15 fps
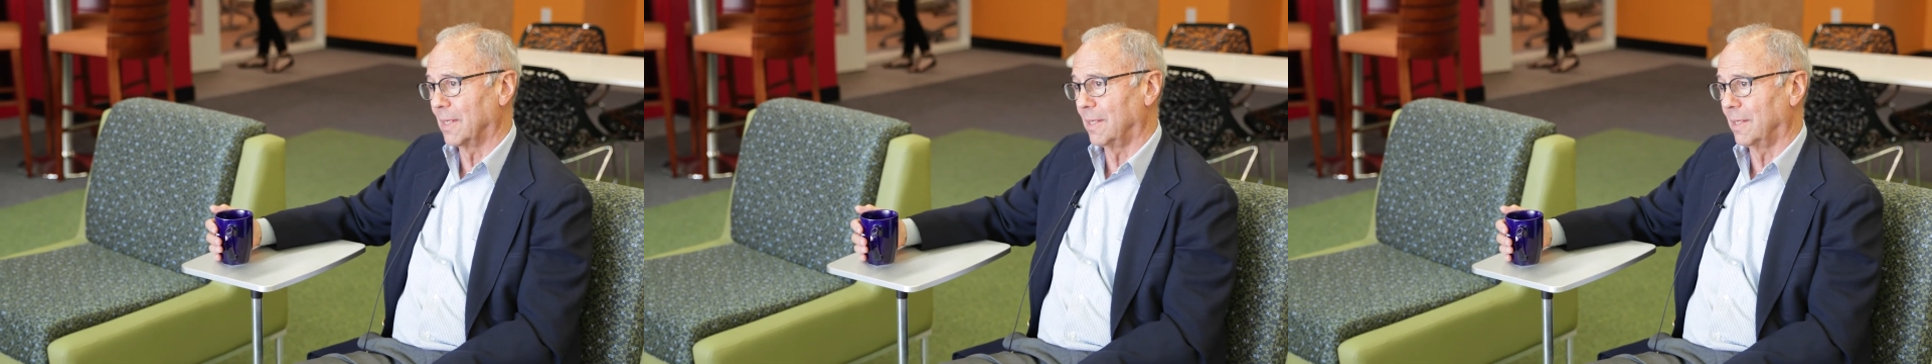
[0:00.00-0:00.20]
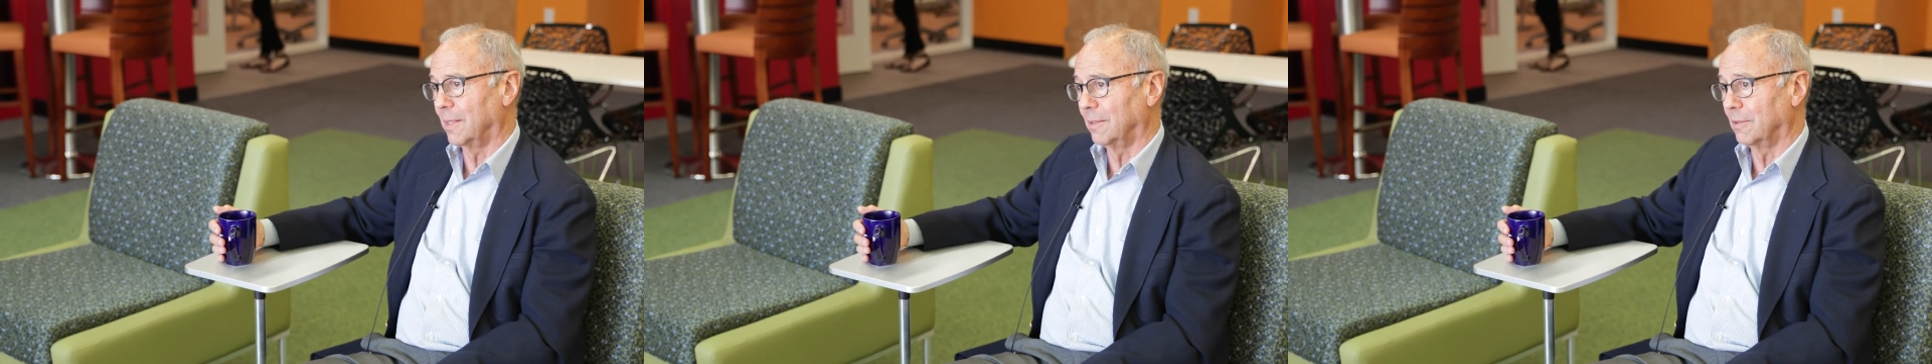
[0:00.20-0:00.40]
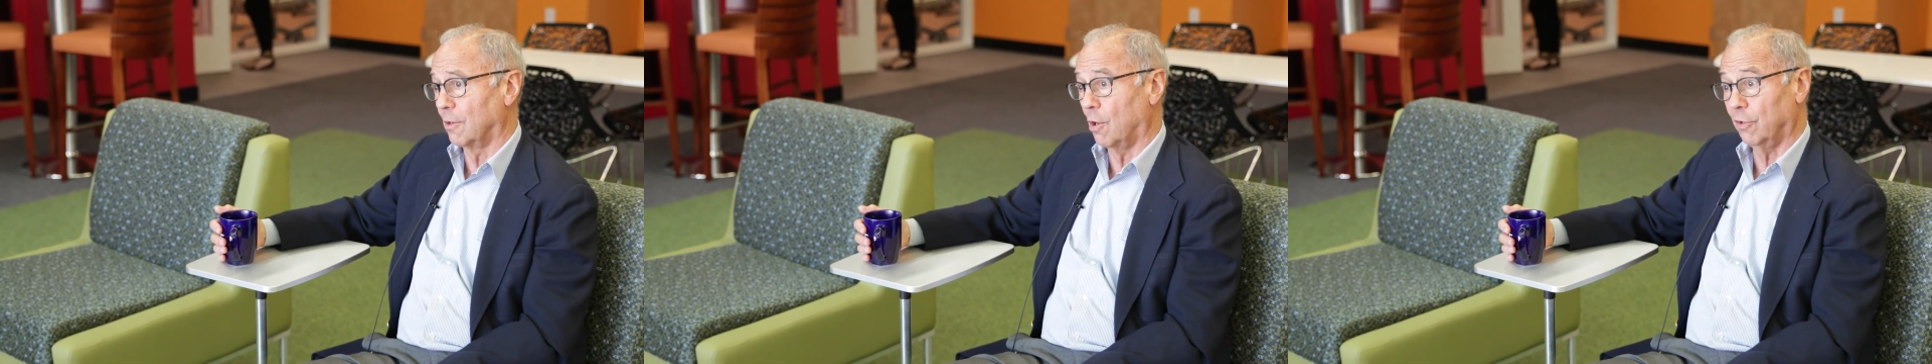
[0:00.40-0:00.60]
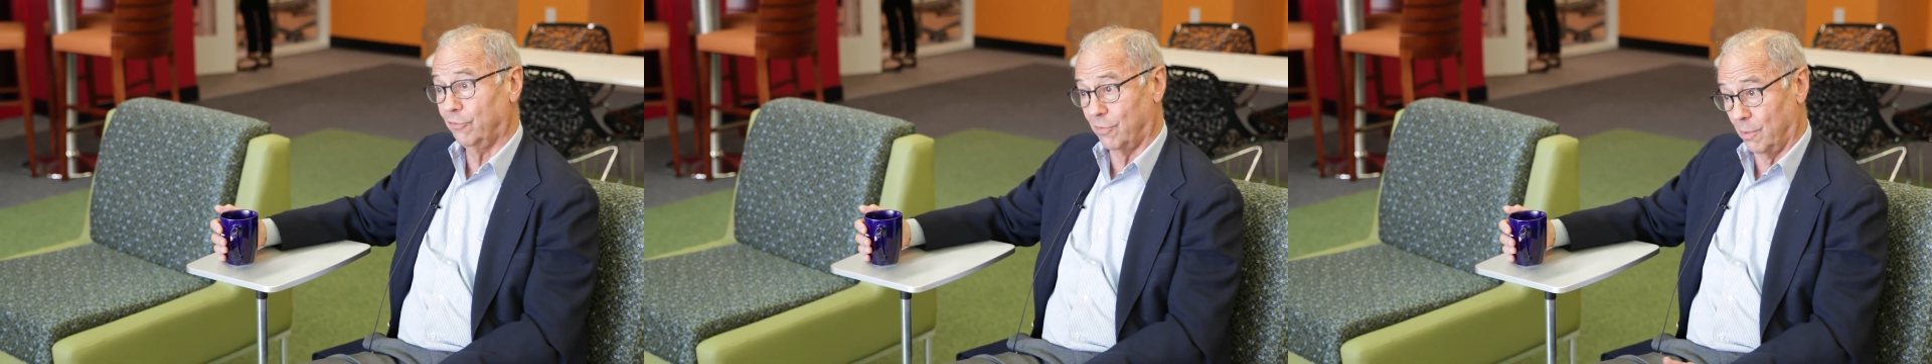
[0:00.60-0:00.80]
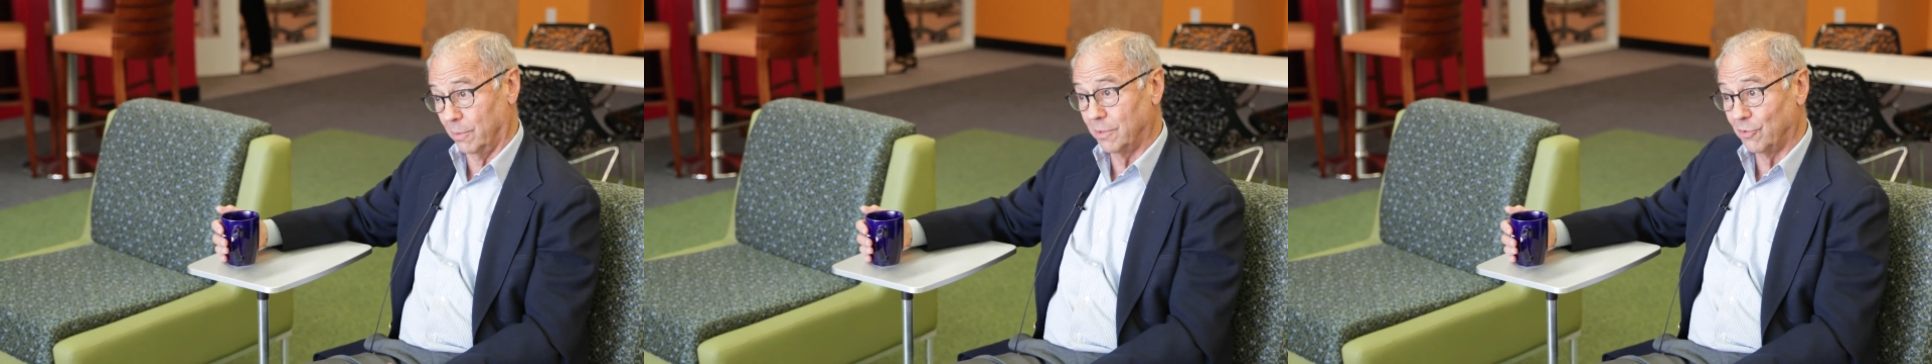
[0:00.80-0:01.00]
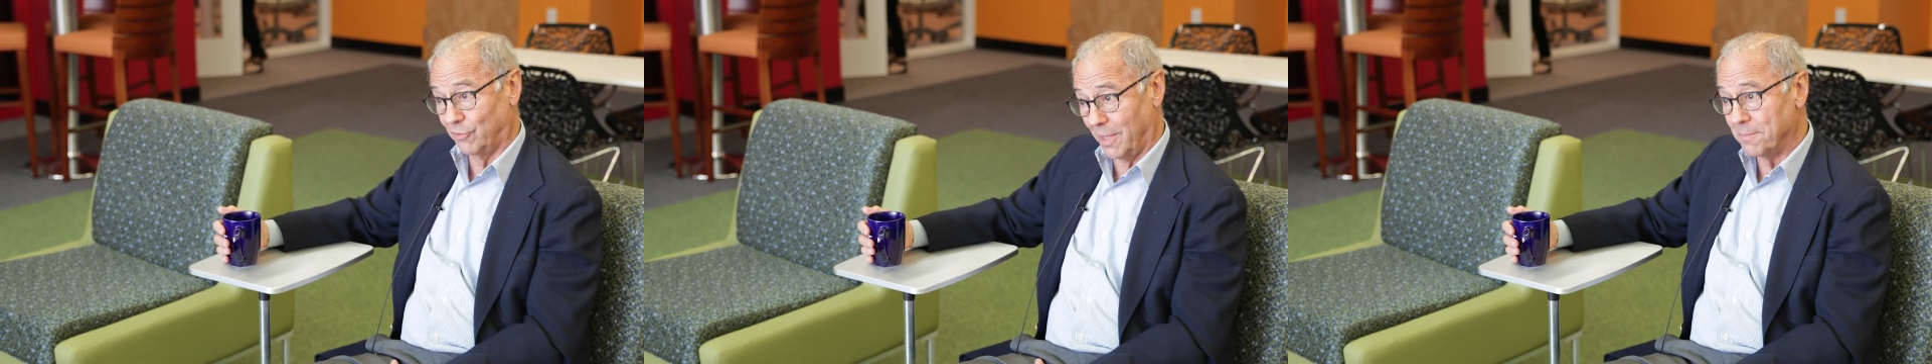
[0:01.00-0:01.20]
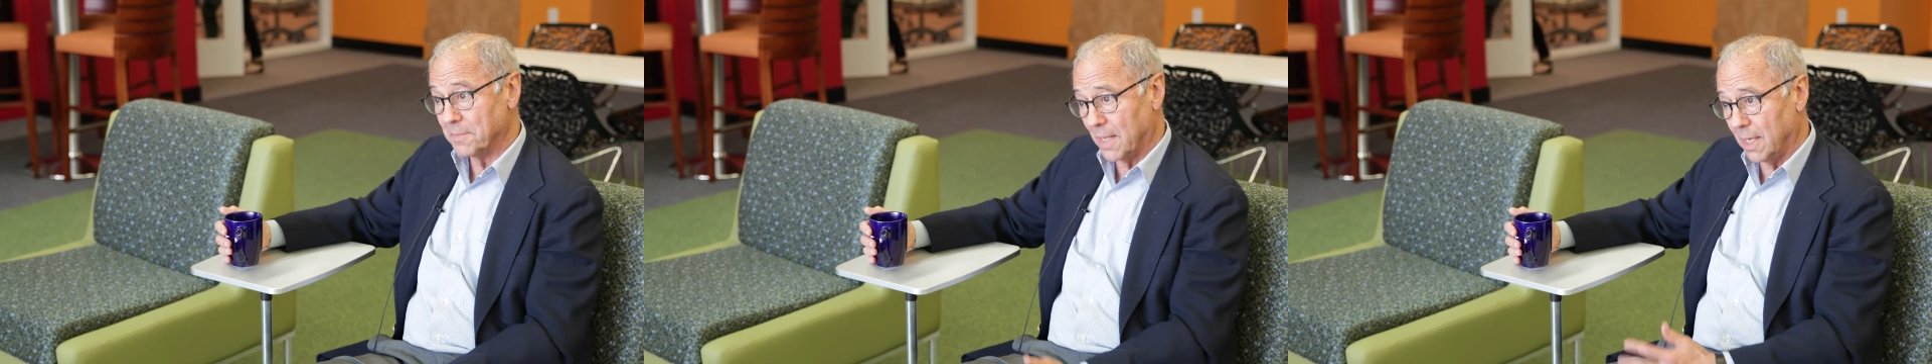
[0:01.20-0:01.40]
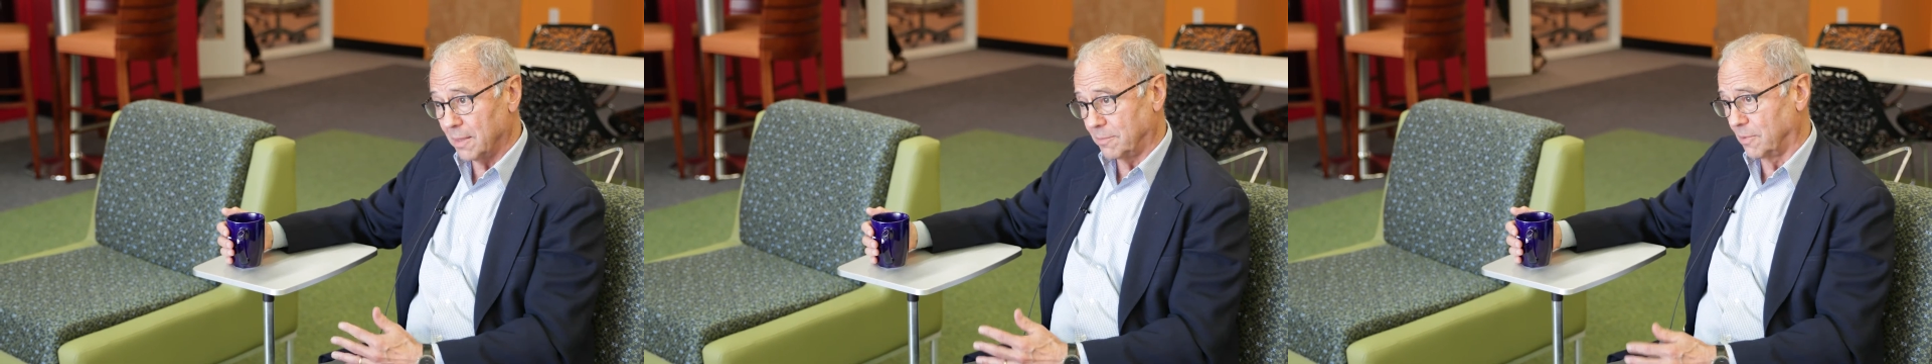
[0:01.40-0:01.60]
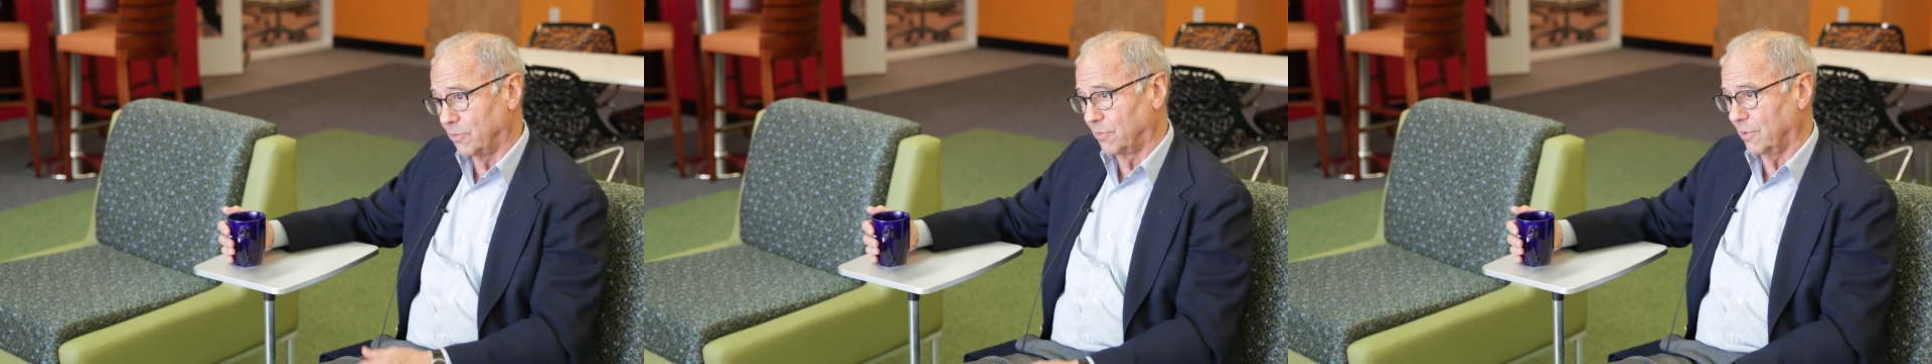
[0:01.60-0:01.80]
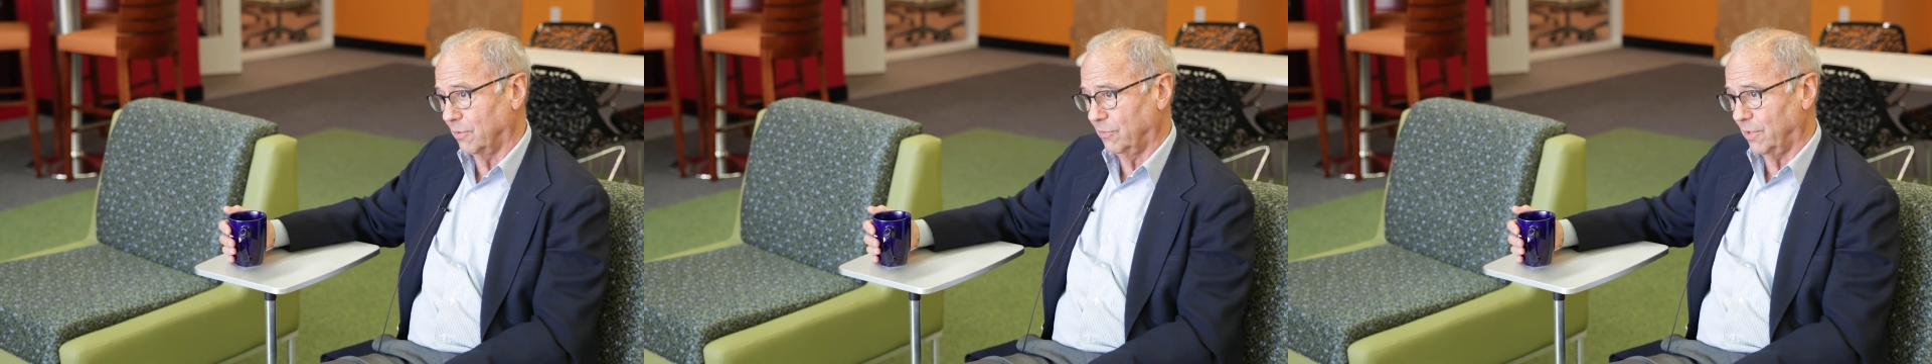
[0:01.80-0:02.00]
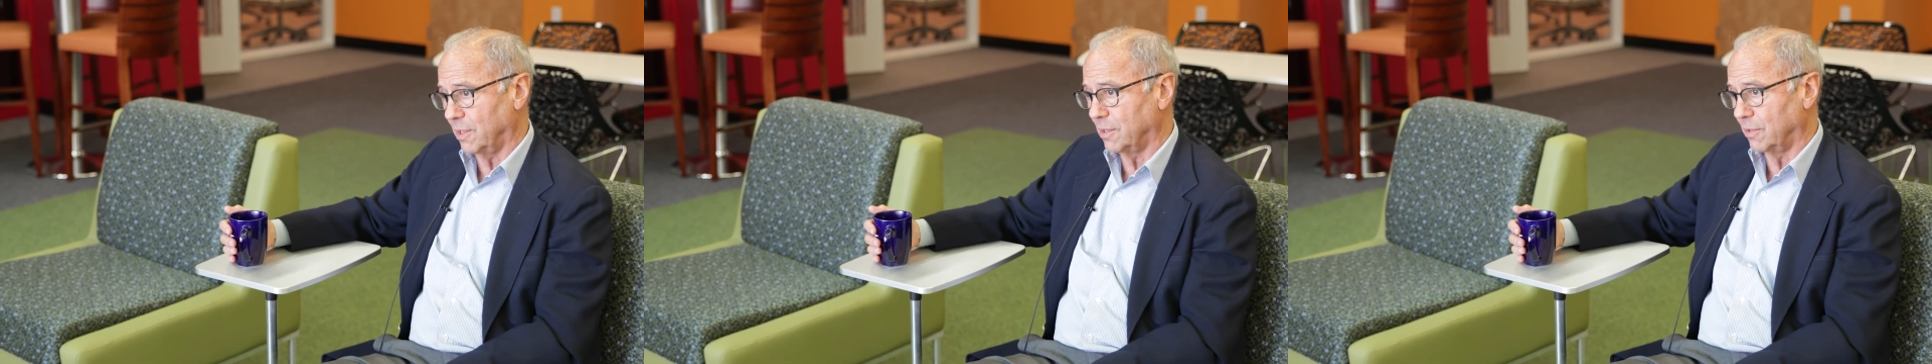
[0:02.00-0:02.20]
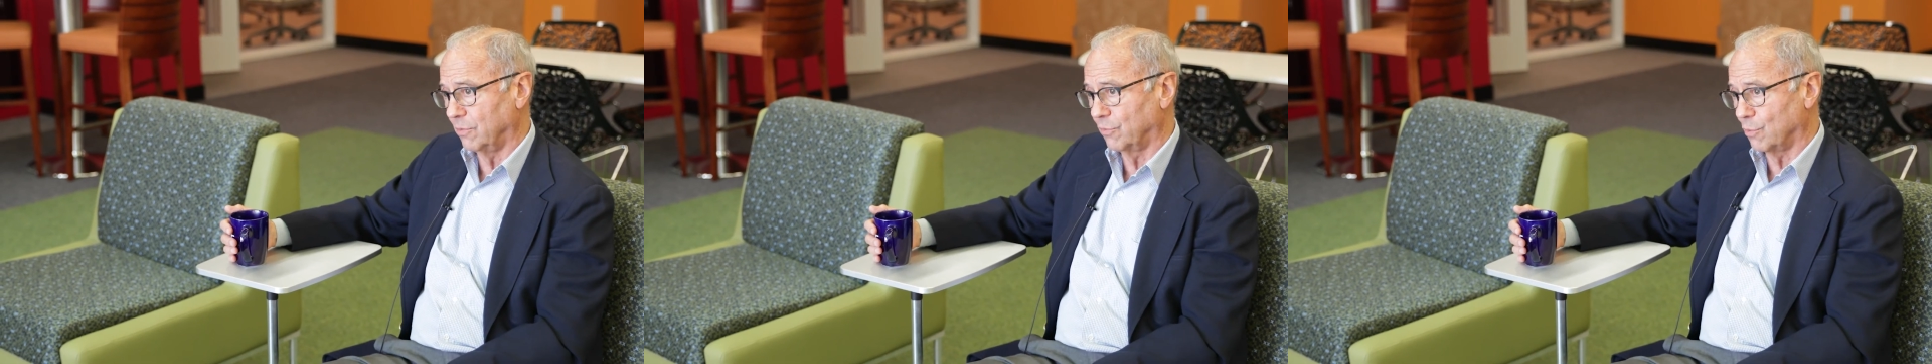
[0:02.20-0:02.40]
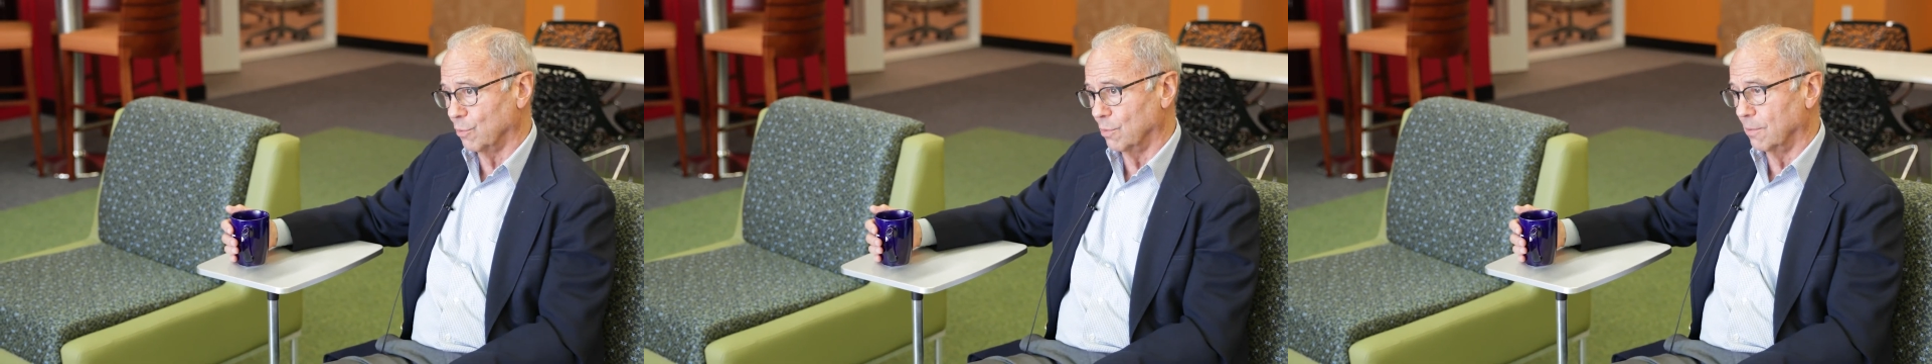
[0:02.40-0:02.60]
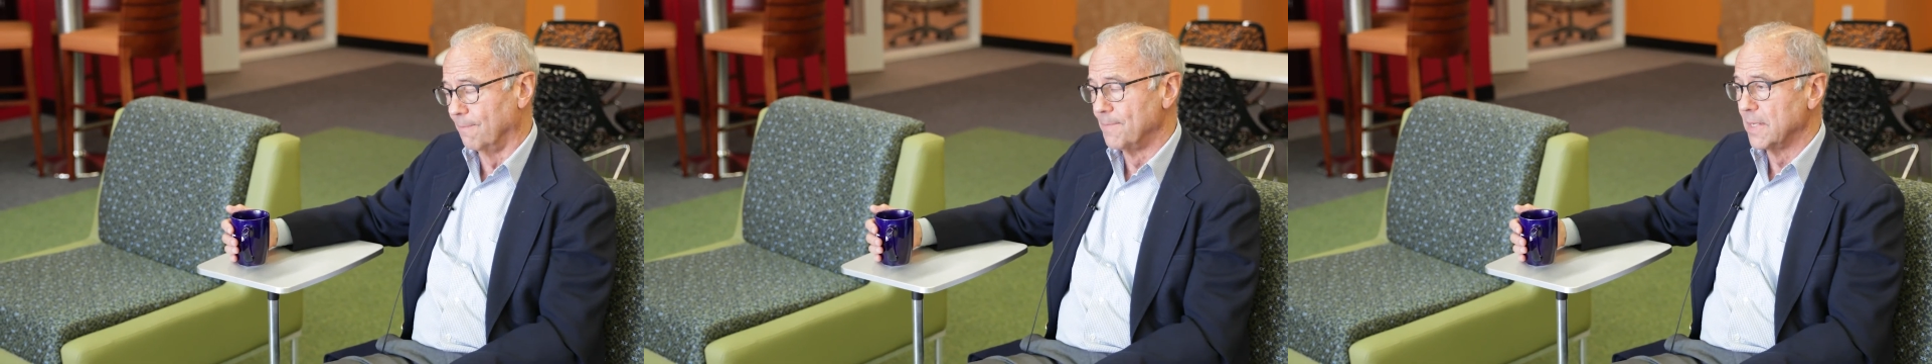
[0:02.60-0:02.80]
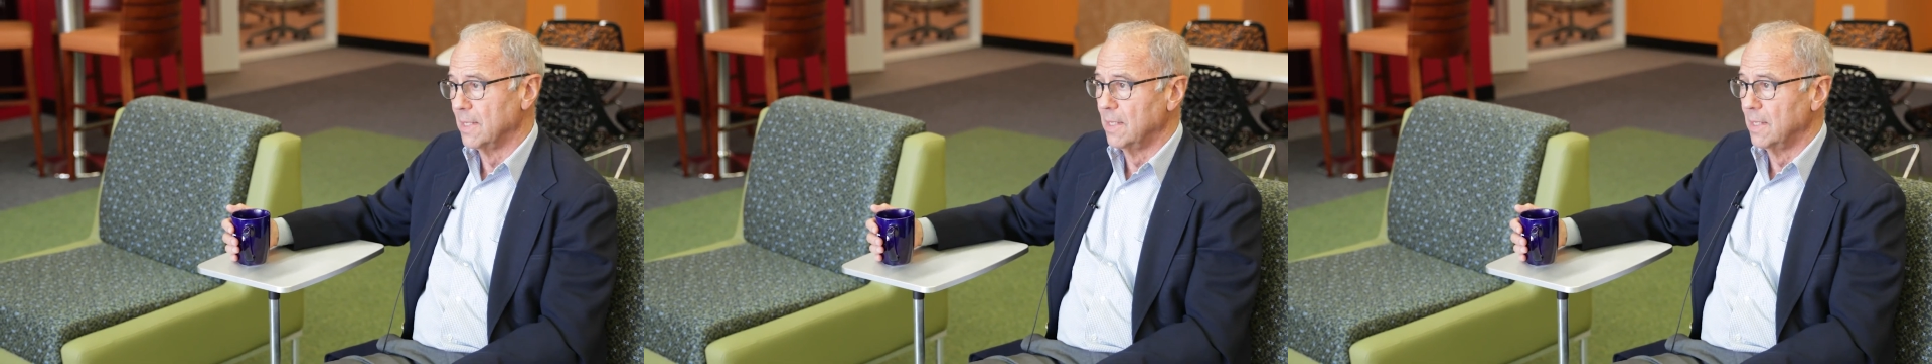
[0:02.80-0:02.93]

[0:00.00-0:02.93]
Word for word: and also at the same time to succeed in school.